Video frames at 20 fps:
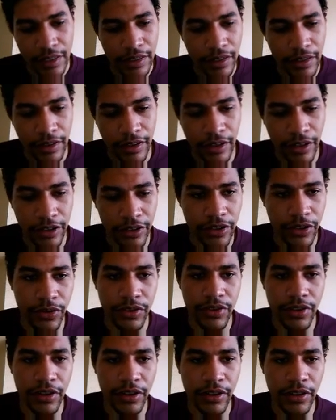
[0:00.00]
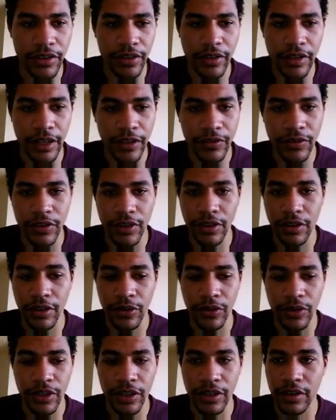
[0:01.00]
and got a toast on there and have the
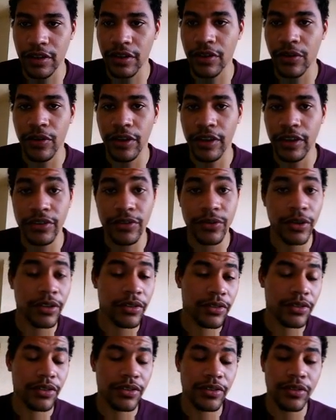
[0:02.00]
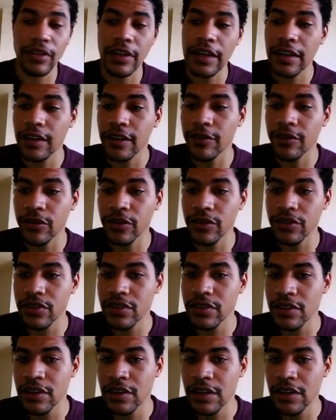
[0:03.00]
loading going as well, so that works.